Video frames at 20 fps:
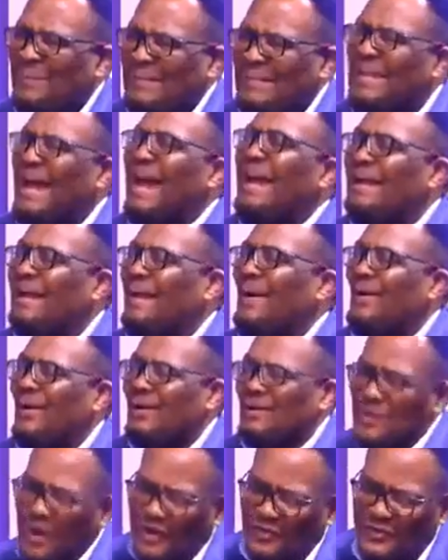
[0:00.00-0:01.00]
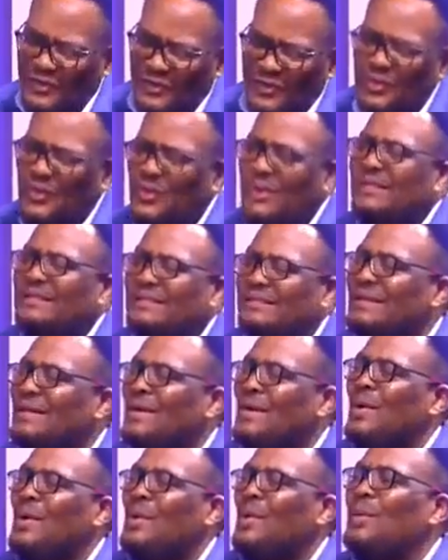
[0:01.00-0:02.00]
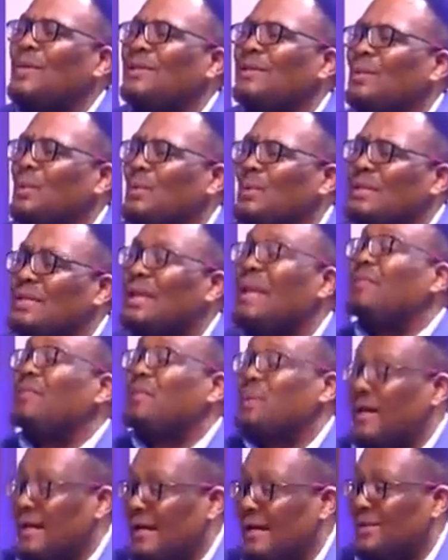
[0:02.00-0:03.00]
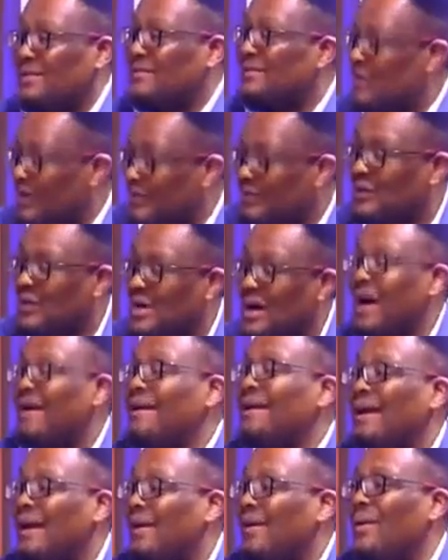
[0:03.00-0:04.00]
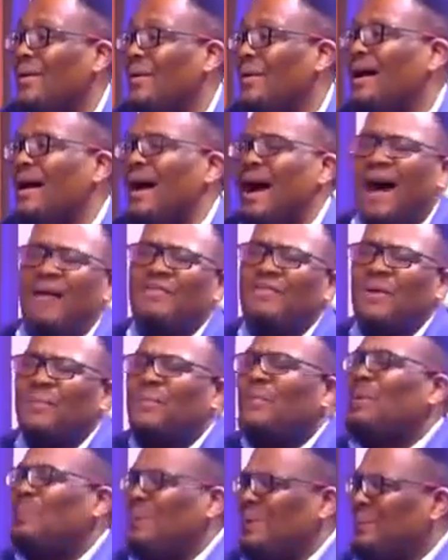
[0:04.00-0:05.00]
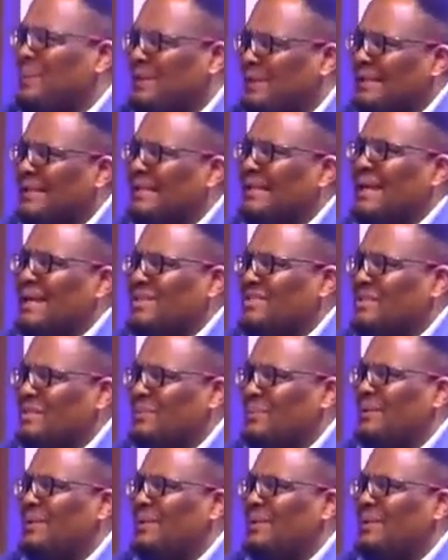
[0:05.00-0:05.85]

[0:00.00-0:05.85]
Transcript: be done alone. You have to do it with everyone else. You have to carry along. I have no problem with leadership.